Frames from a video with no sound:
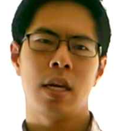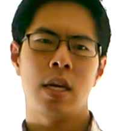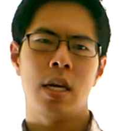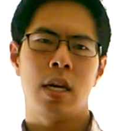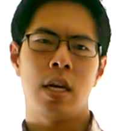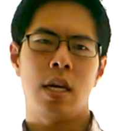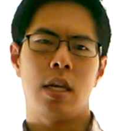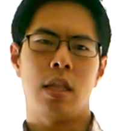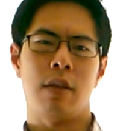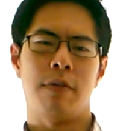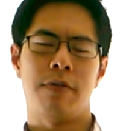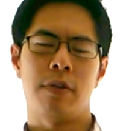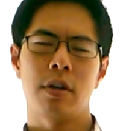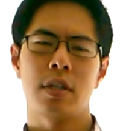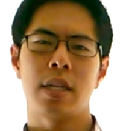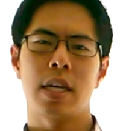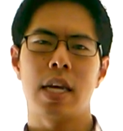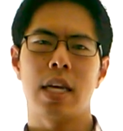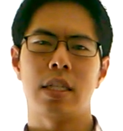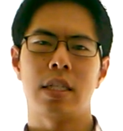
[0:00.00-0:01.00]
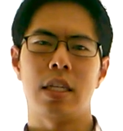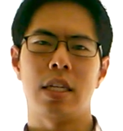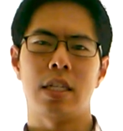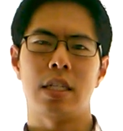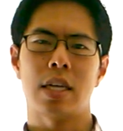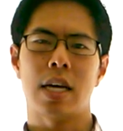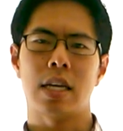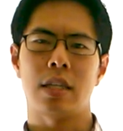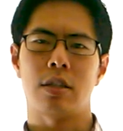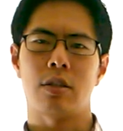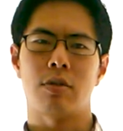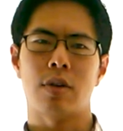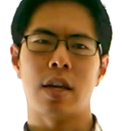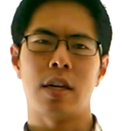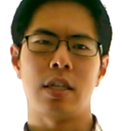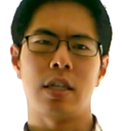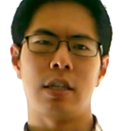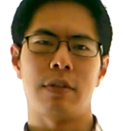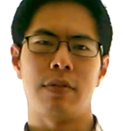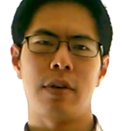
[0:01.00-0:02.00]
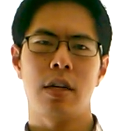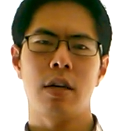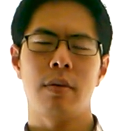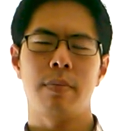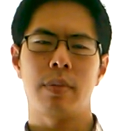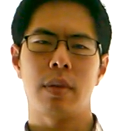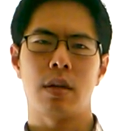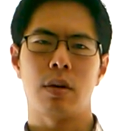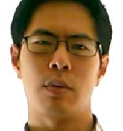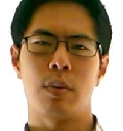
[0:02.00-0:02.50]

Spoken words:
In the first ACT Science Strategies video,